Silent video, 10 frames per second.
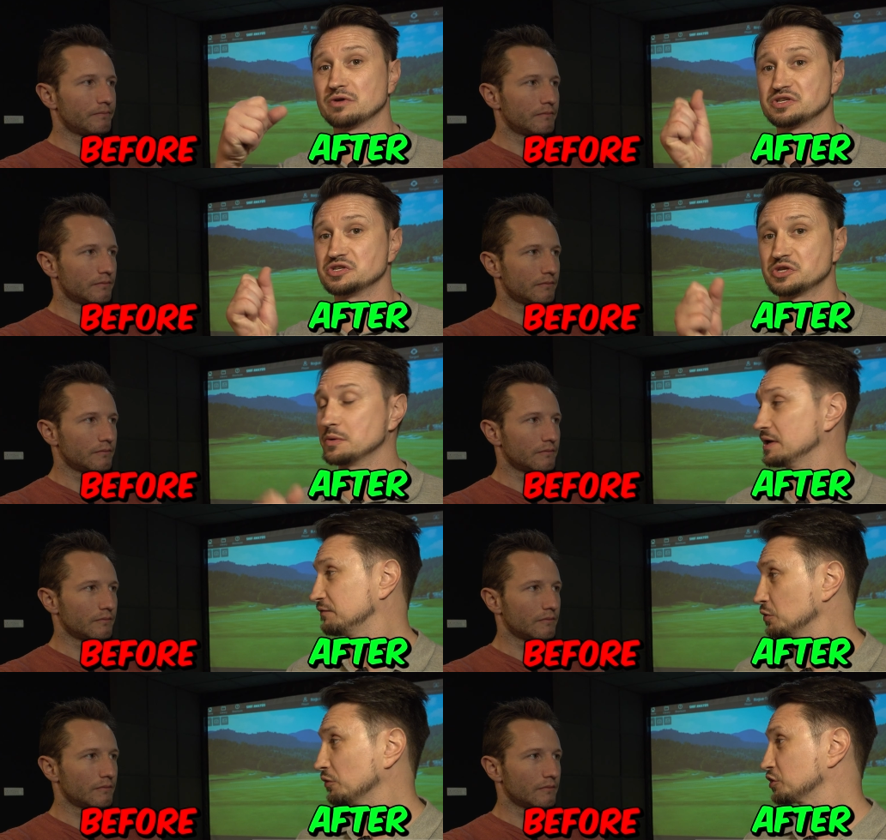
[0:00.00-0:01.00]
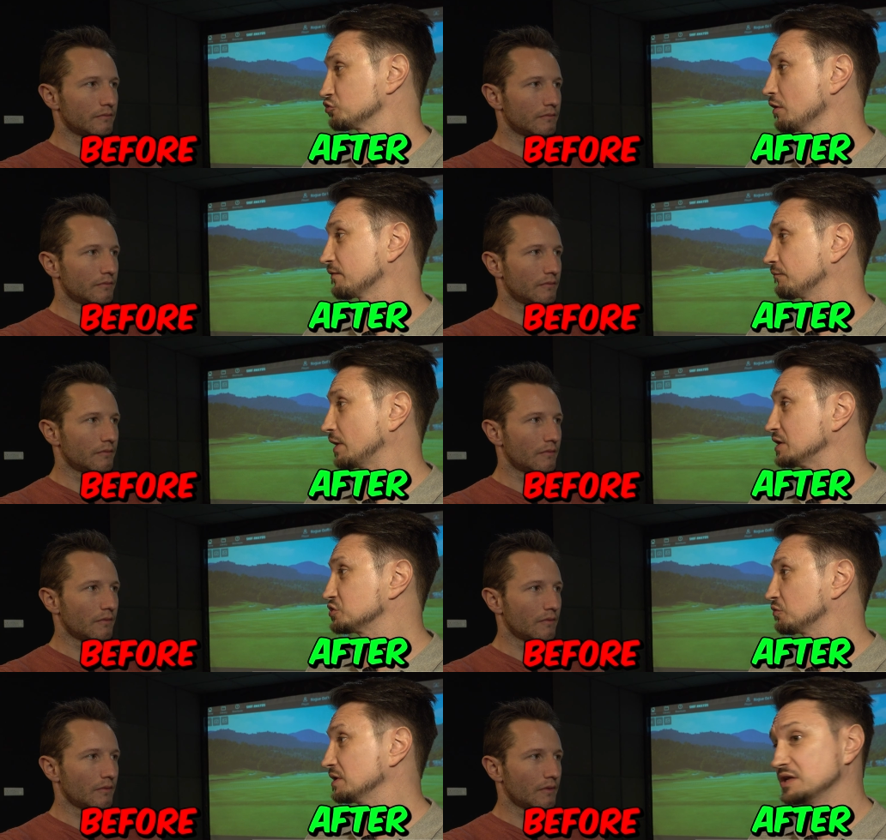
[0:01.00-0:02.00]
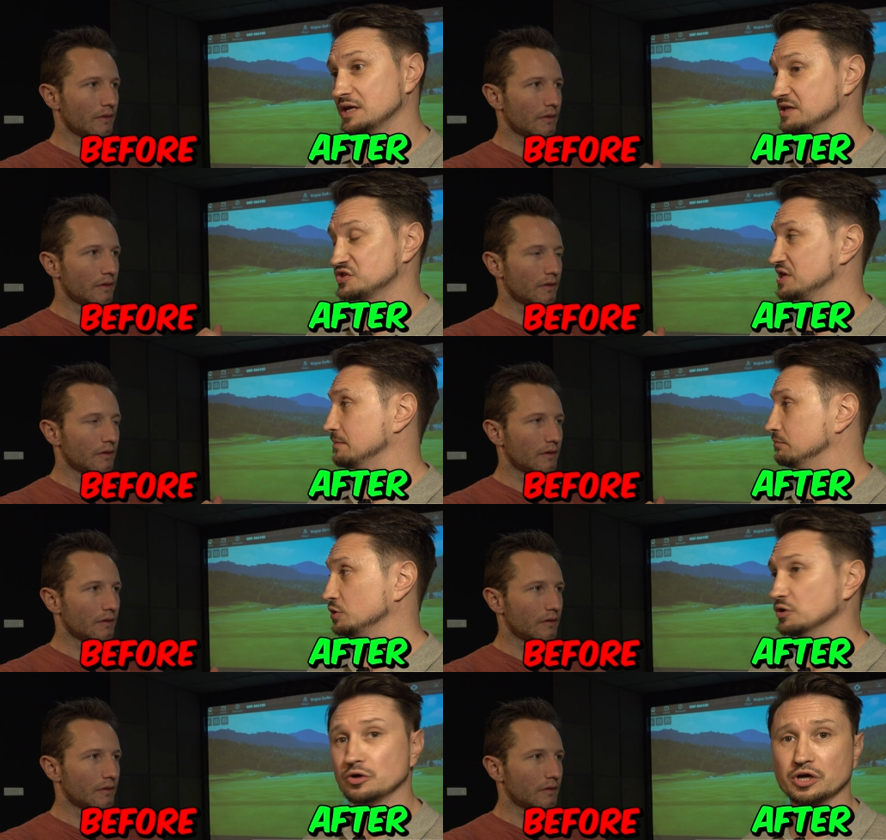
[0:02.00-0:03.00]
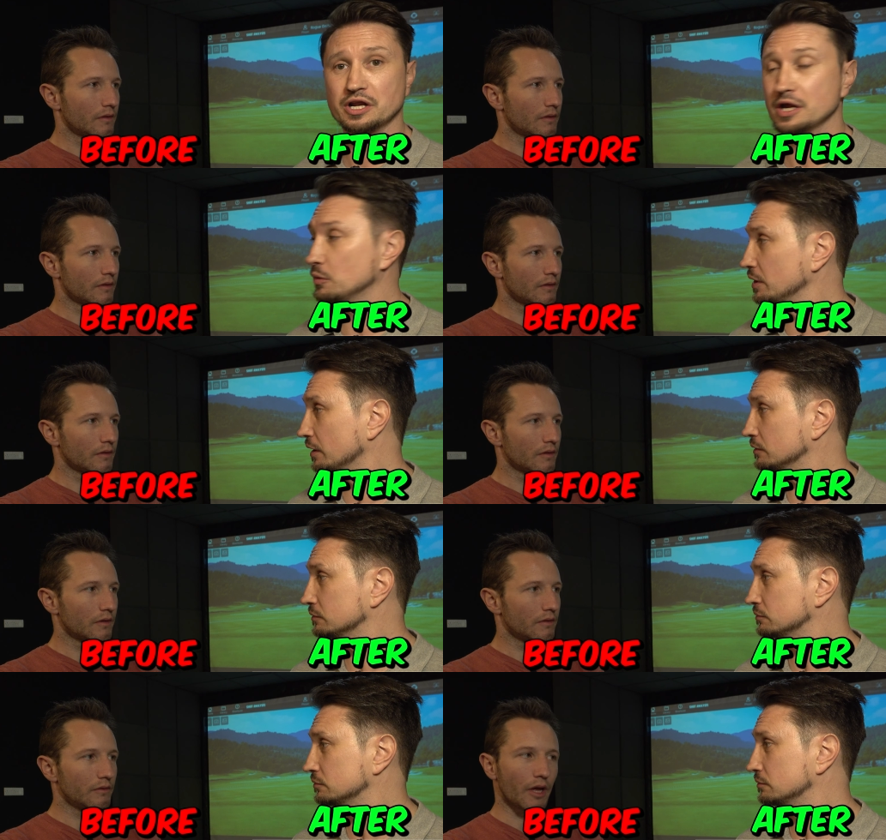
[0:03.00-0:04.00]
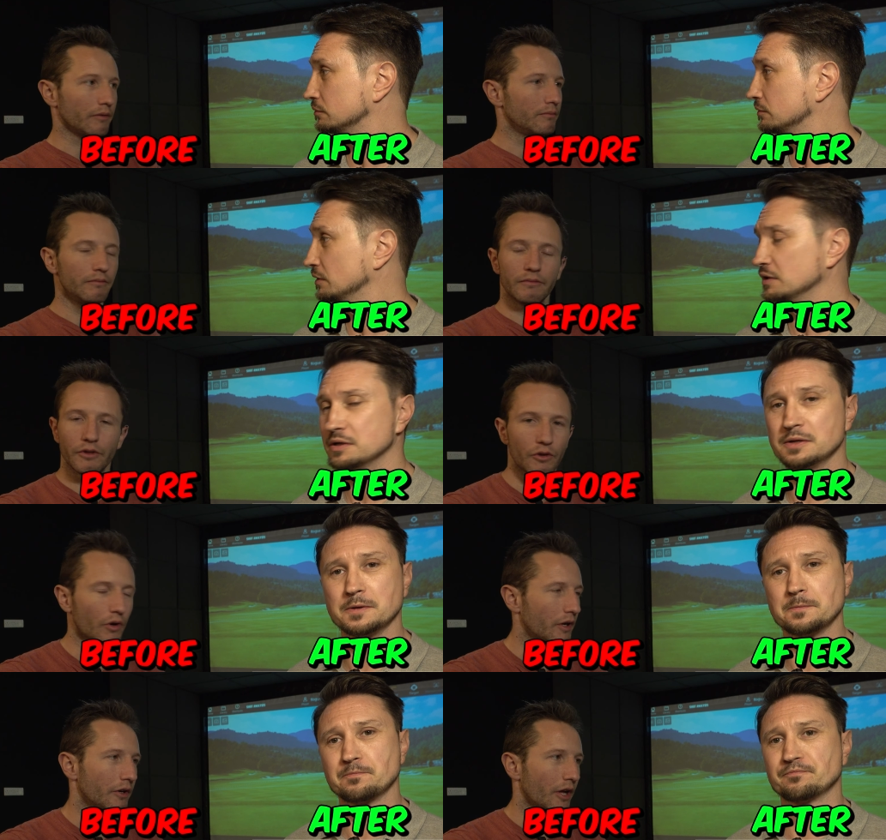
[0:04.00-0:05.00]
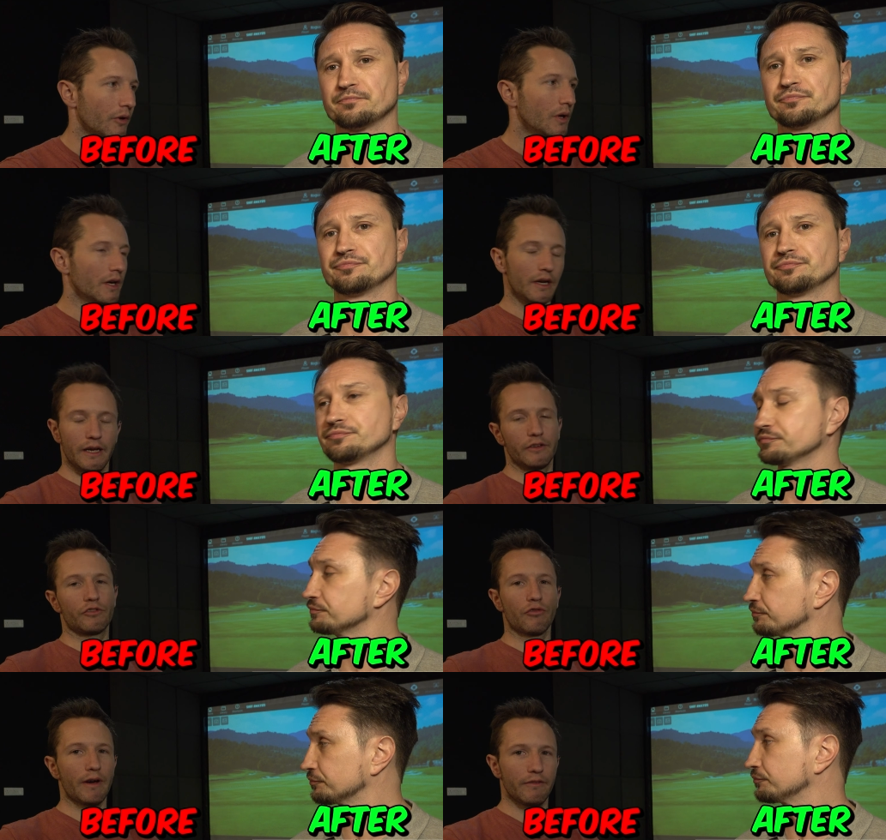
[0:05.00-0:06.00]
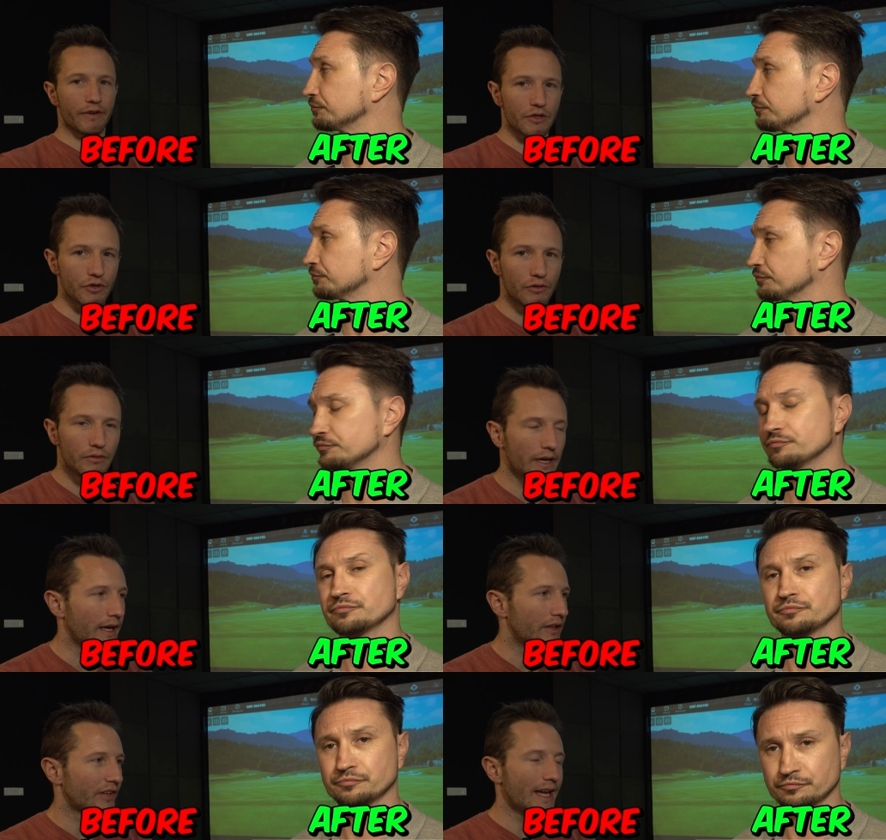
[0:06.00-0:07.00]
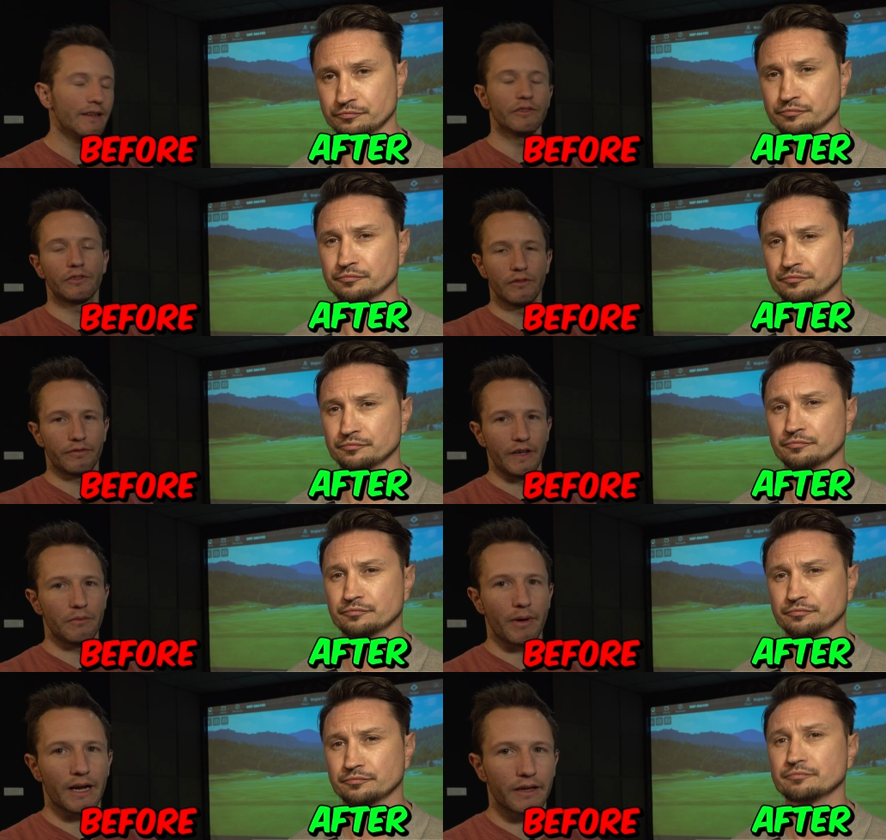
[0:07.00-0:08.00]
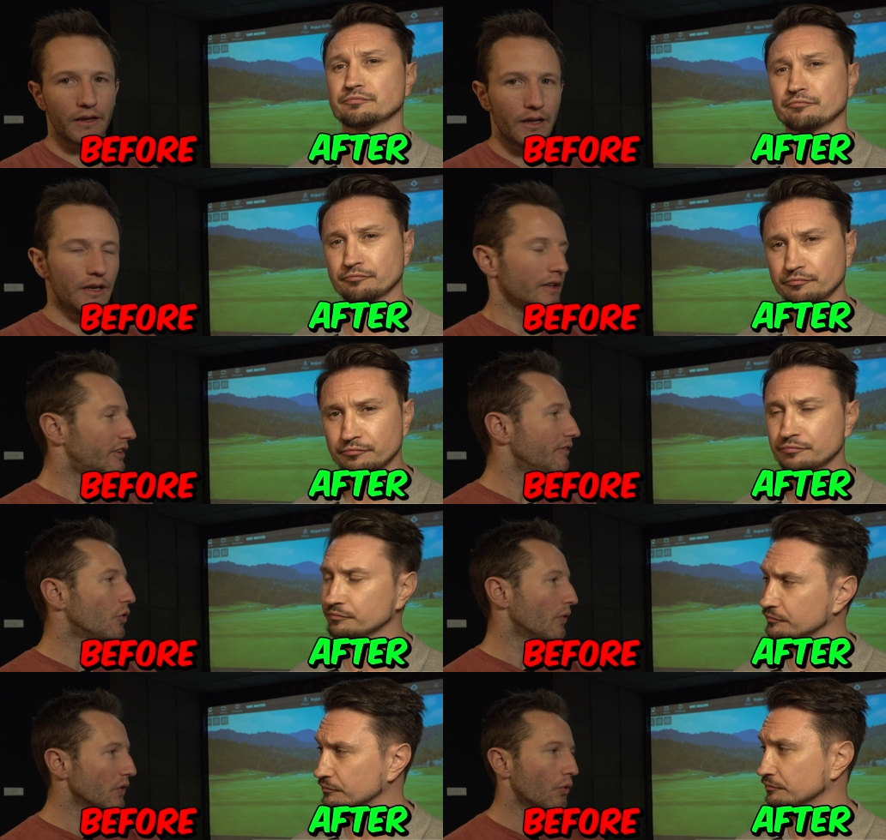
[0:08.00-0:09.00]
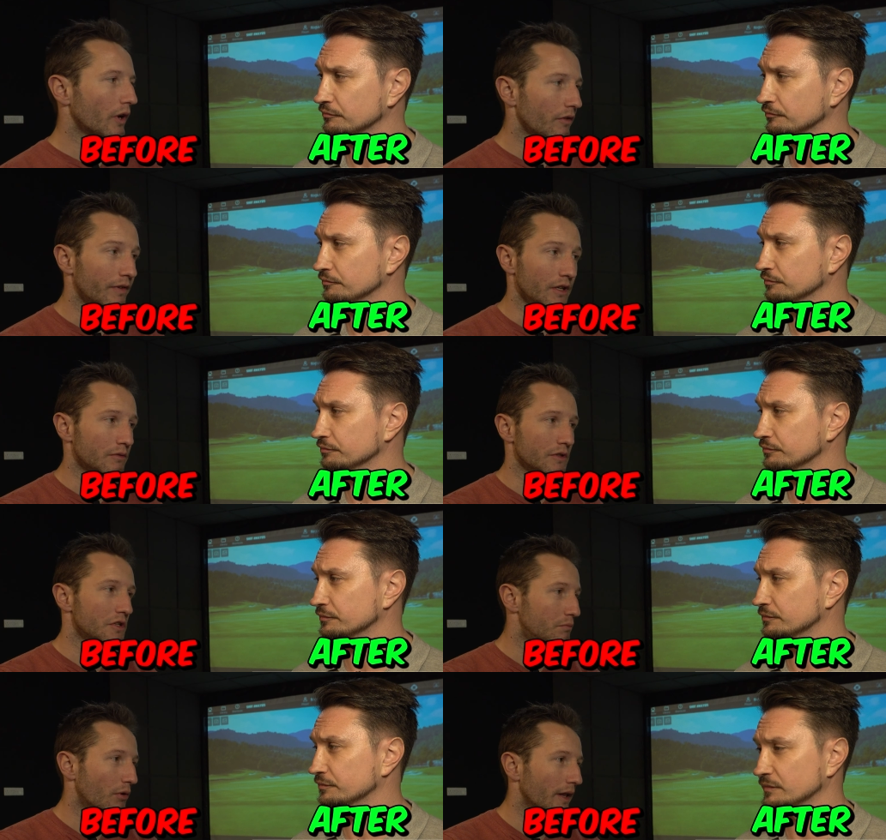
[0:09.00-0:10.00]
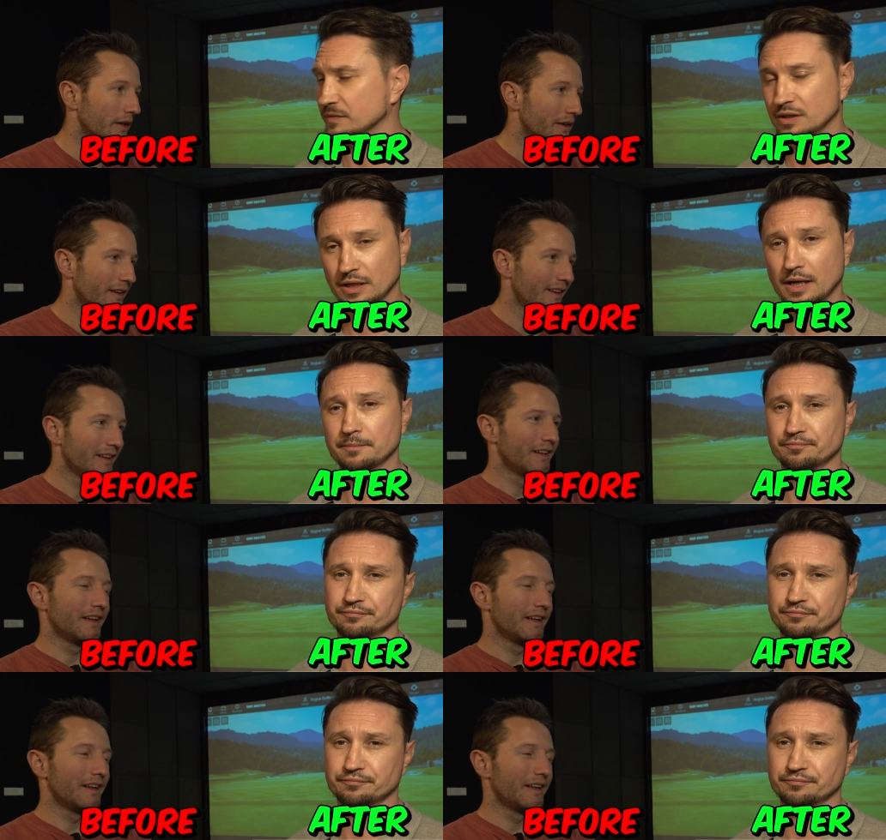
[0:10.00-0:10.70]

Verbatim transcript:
Speaker 1: your wrist is doing. If you're on the driving range or in the sim, you're not going to know, are you? No, you're not going
Speaker 2: to know. It's great visual. It's instant feedback. It's even got the audio feature, which is brilliant. Yeah.